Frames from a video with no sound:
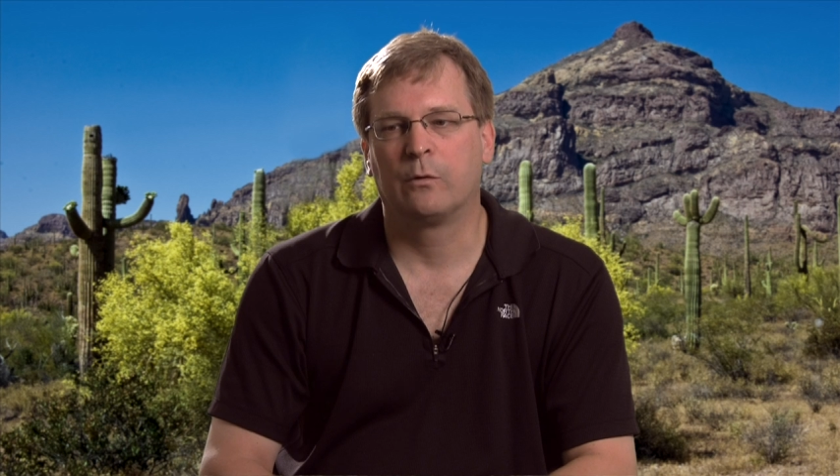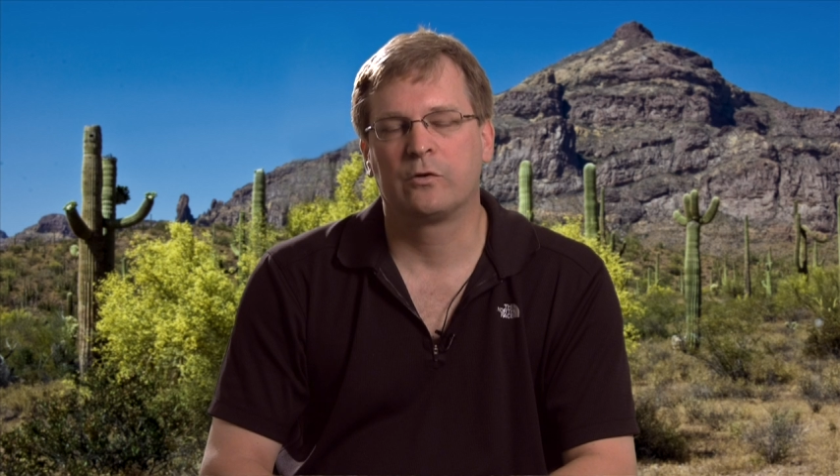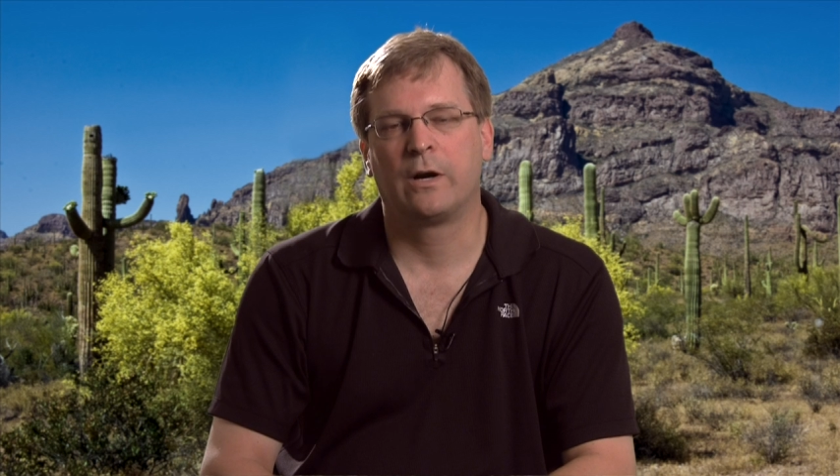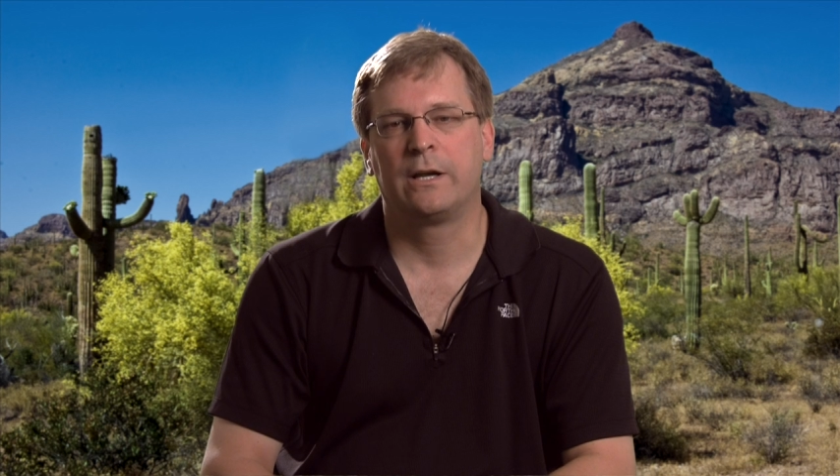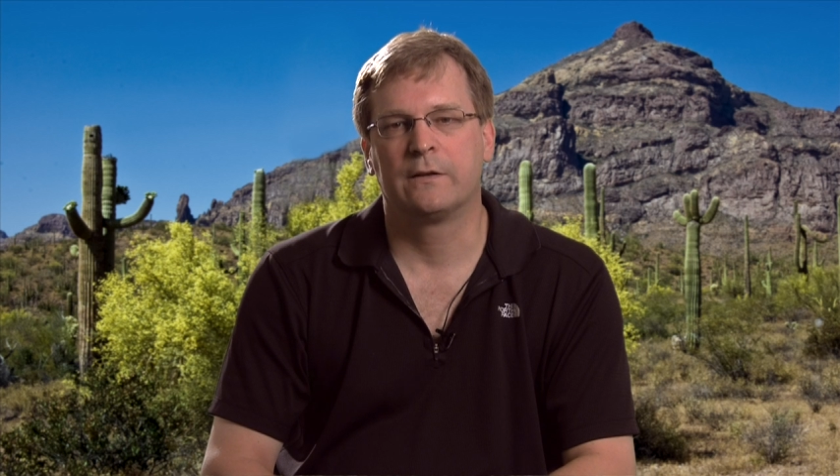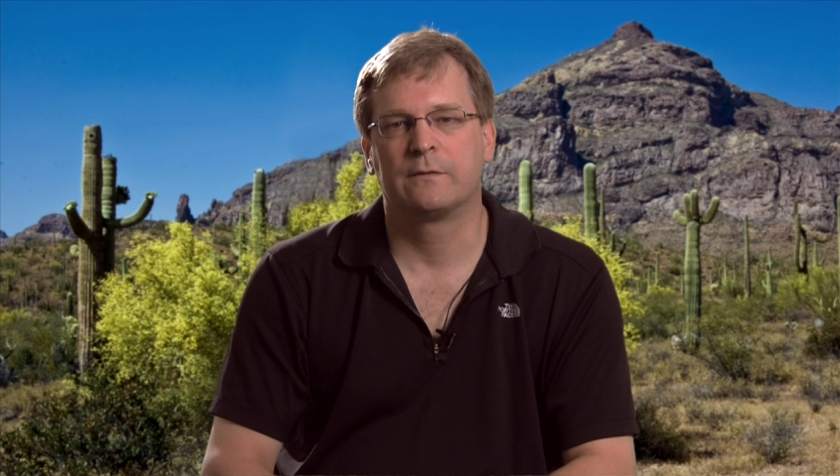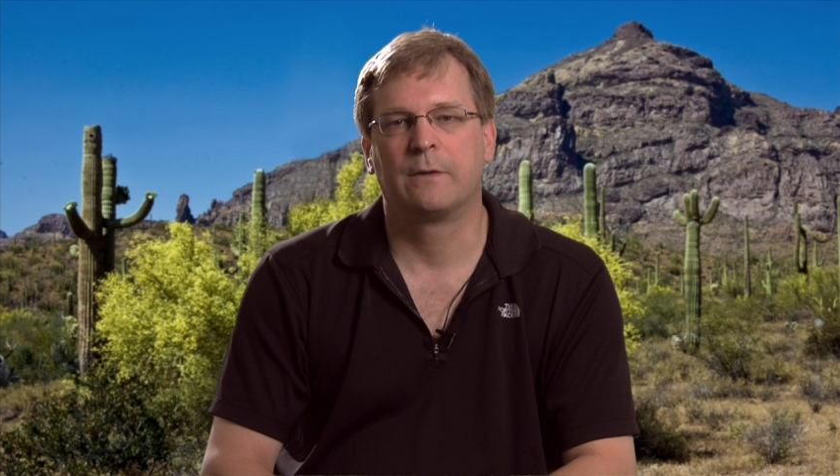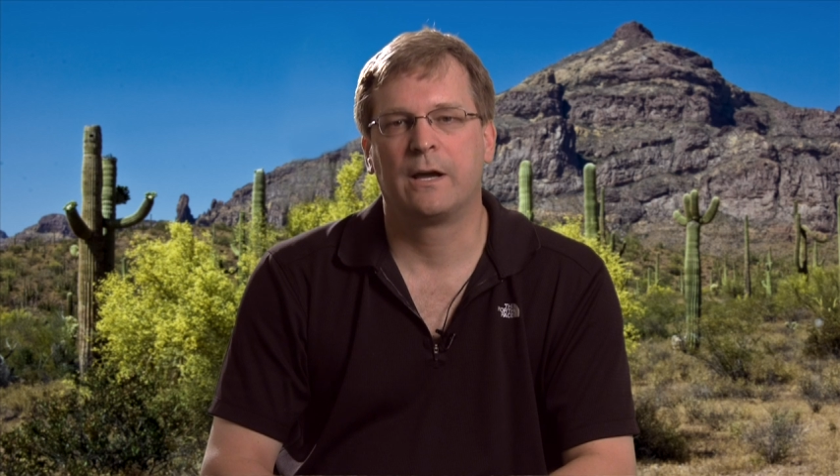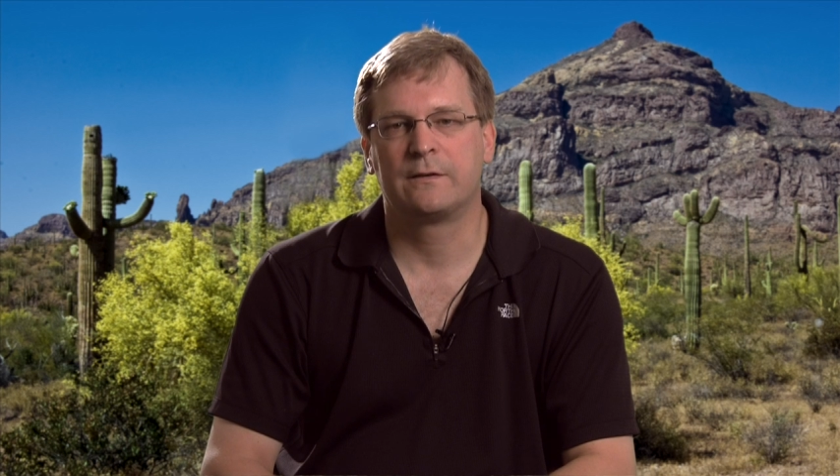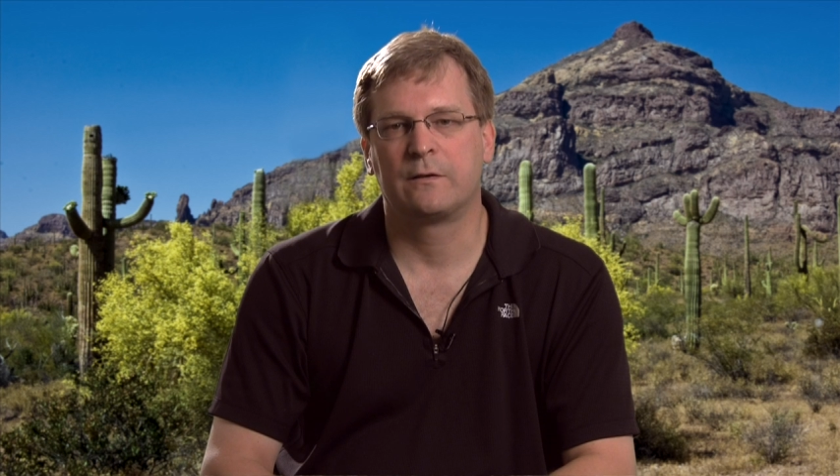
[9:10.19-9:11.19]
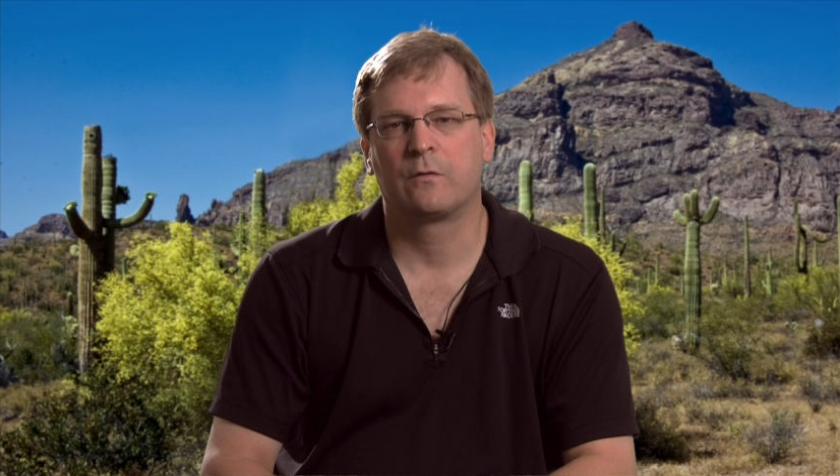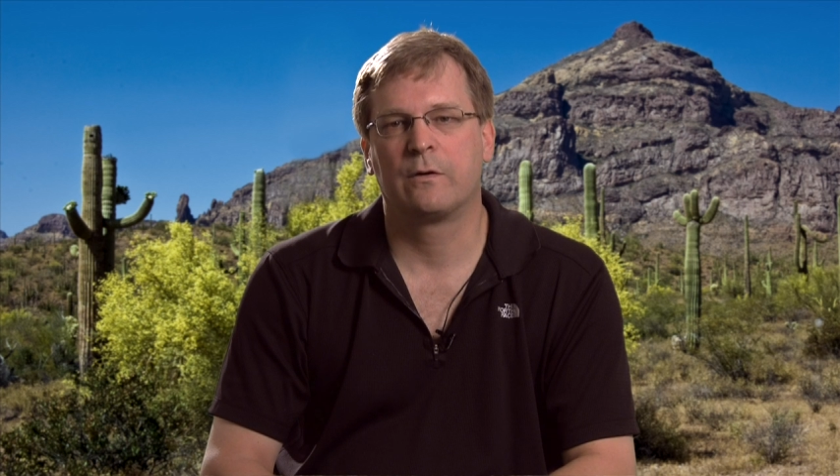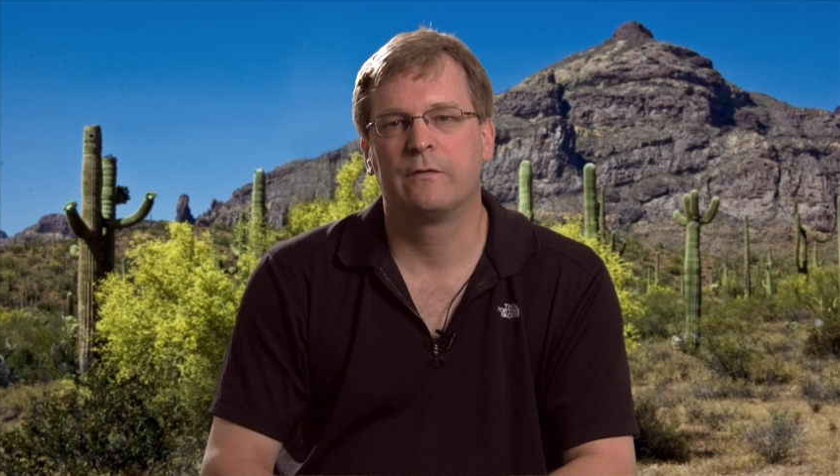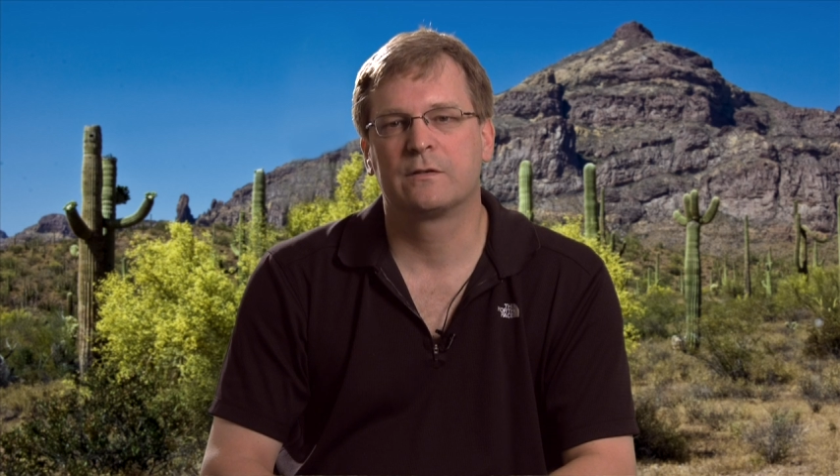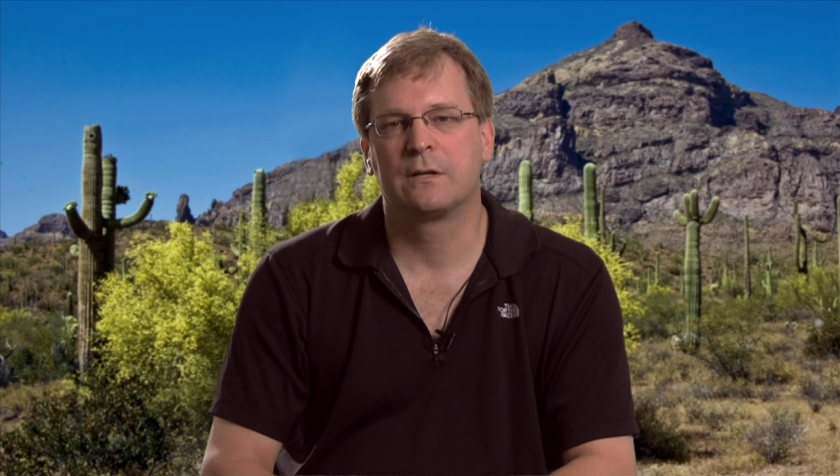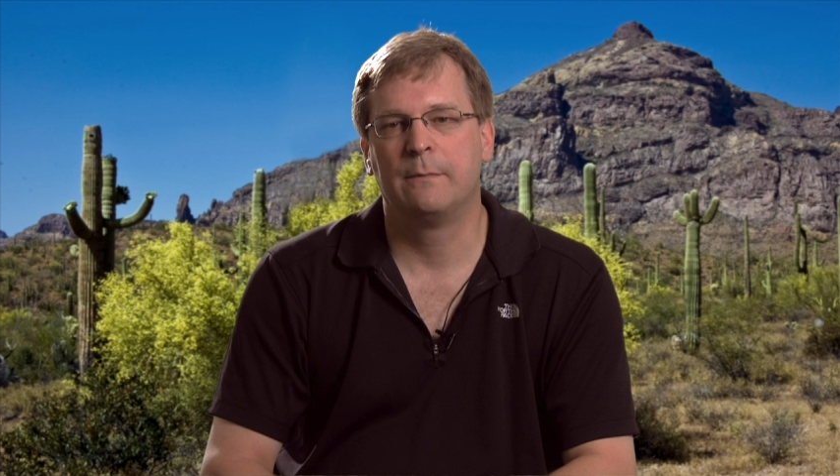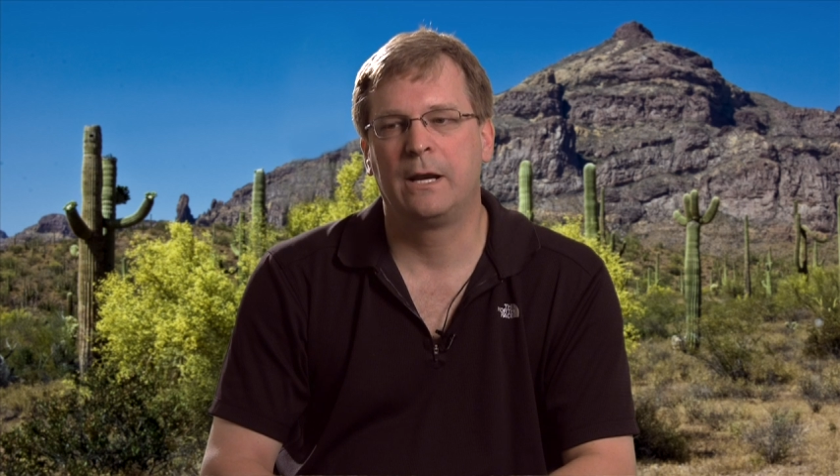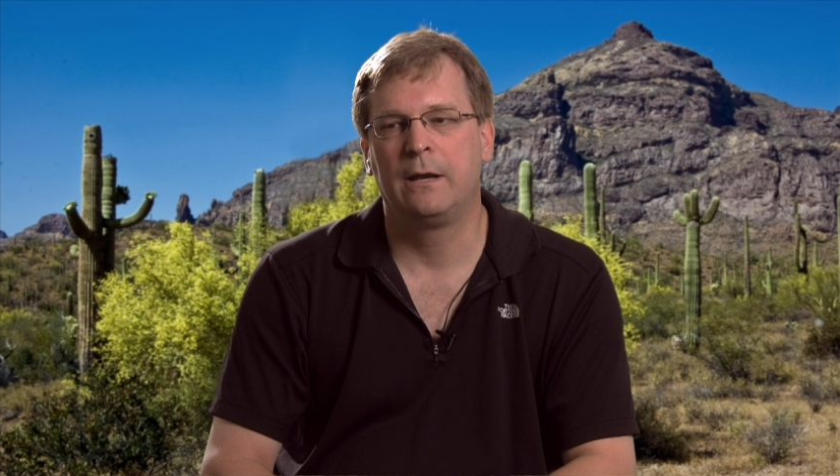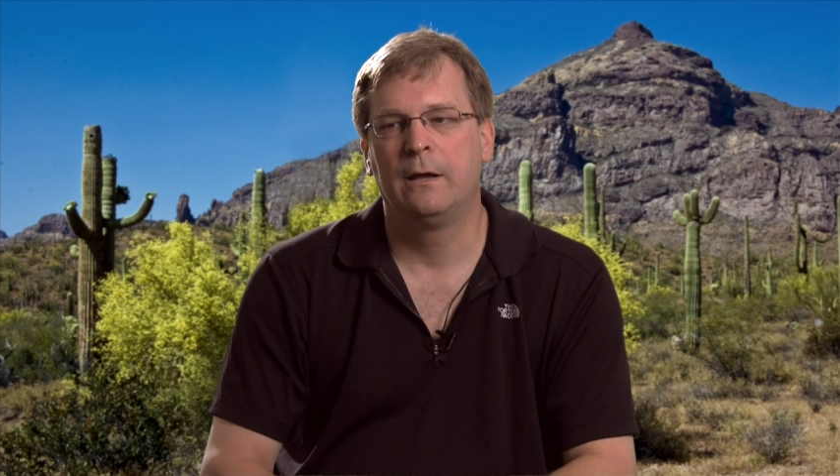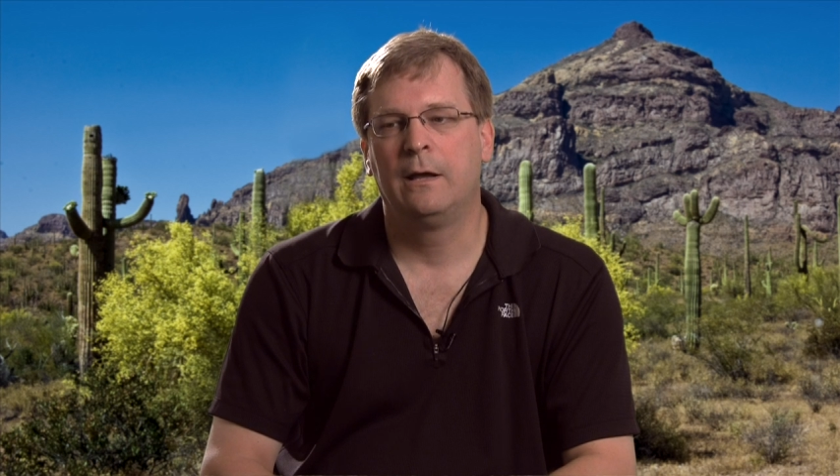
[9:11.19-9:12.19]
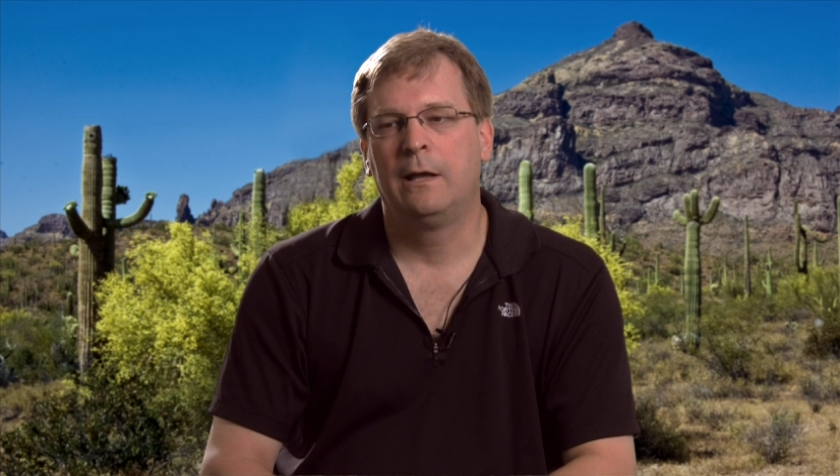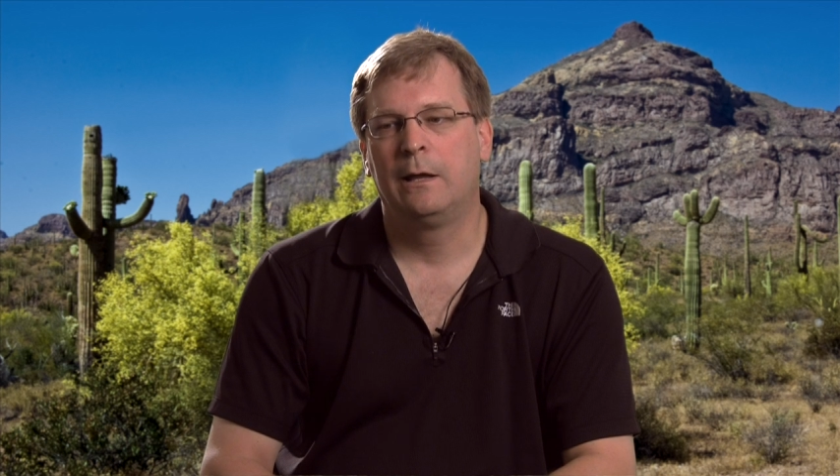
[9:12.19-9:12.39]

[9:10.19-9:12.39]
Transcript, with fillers: we're trying to get some guys on the grievance committee,